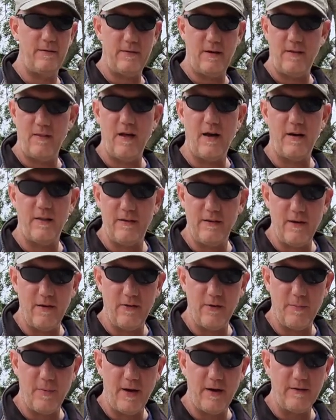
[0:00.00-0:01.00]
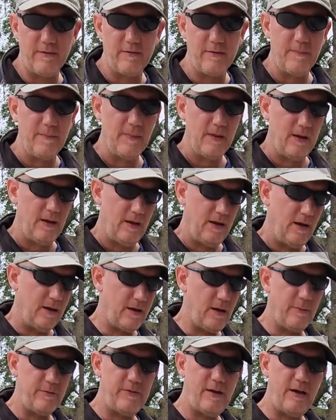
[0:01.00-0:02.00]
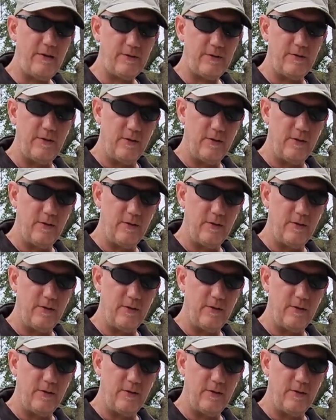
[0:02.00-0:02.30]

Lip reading: a lot of the other bikes? It comes down to